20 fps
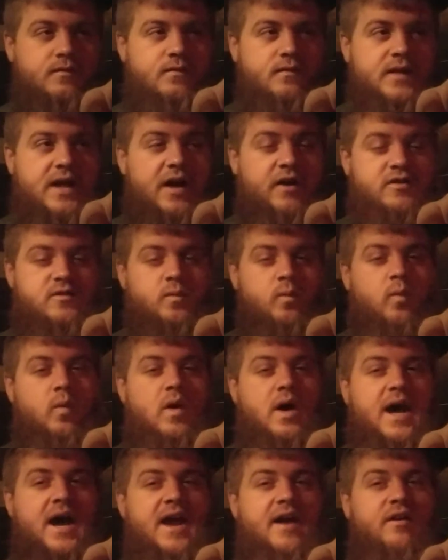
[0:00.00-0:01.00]
that was
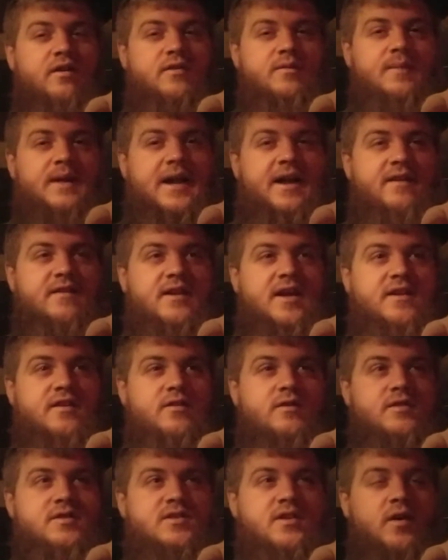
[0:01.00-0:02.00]
wild, man. That
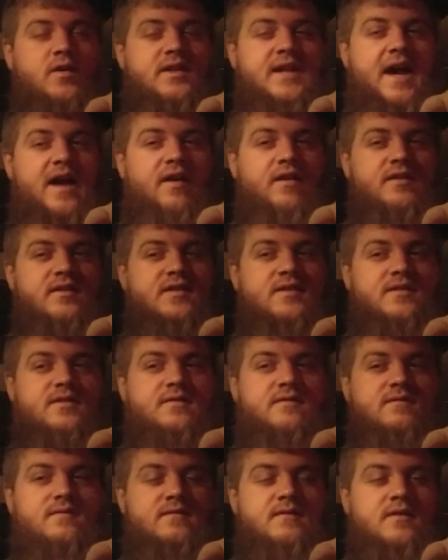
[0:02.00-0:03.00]
dude's so talented.
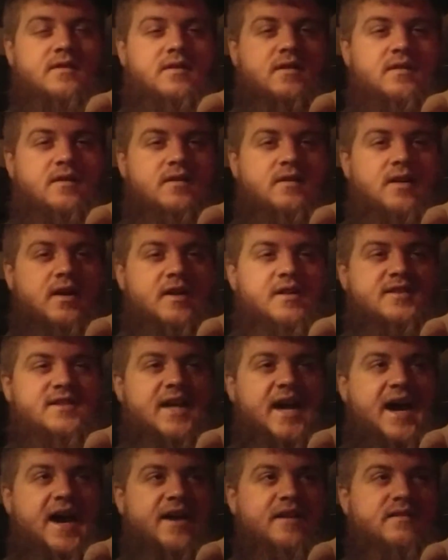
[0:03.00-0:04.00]
And he's
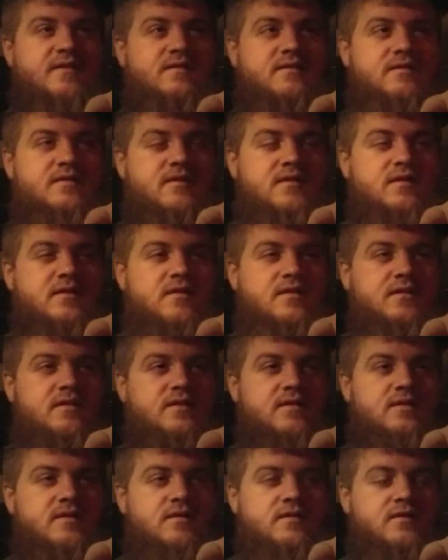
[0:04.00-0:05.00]
got
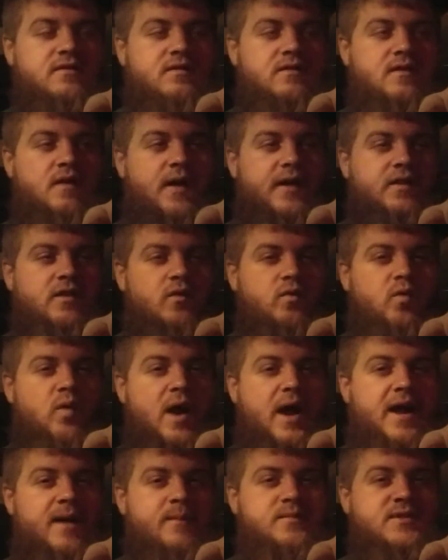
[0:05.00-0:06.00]
like the
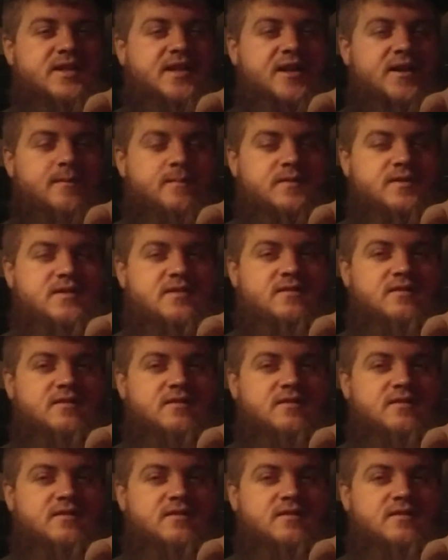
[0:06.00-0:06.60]
rhyme schemes